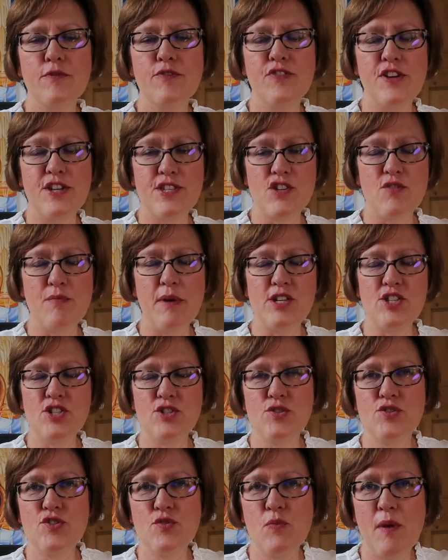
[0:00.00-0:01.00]
first of my
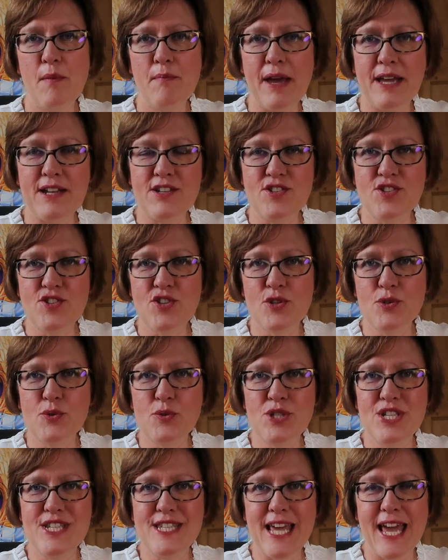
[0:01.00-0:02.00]
children went back to school
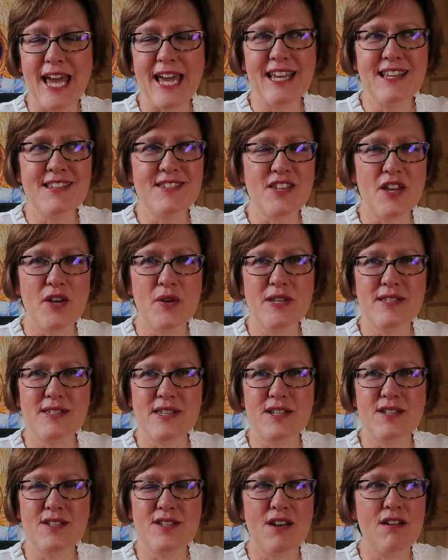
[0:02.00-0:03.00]
today, so
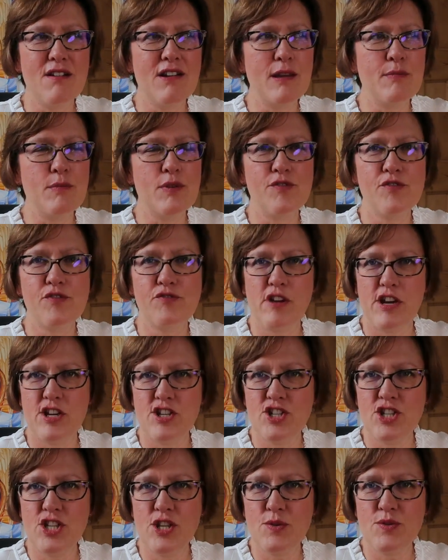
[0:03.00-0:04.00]
it's a time of
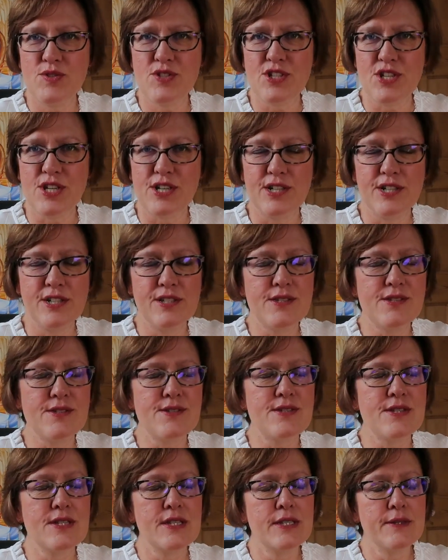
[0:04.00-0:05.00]
fresh new
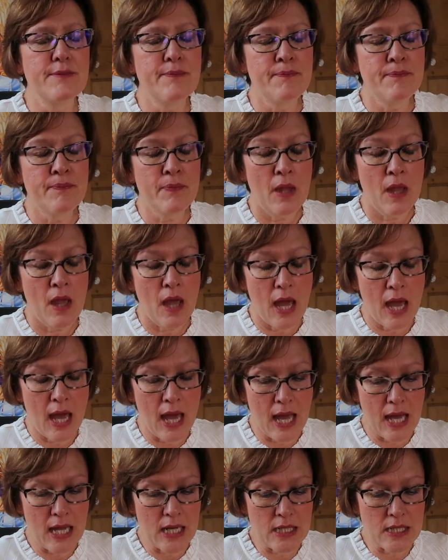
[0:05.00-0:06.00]
starts
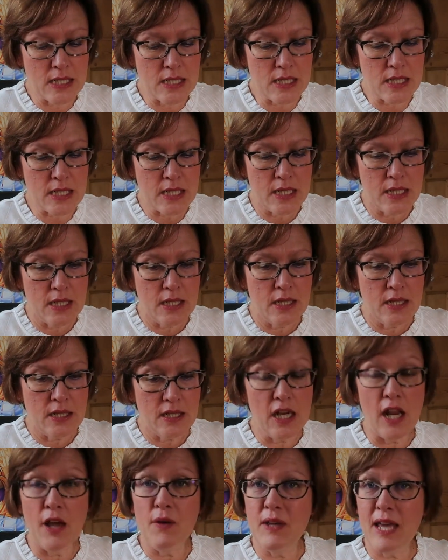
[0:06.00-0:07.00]
and,
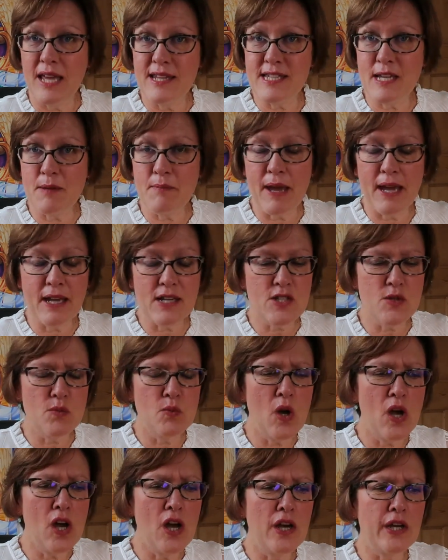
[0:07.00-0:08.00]
you know, getting back to
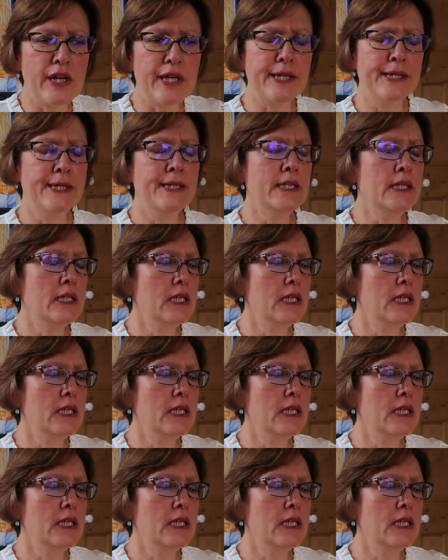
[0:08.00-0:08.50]
work.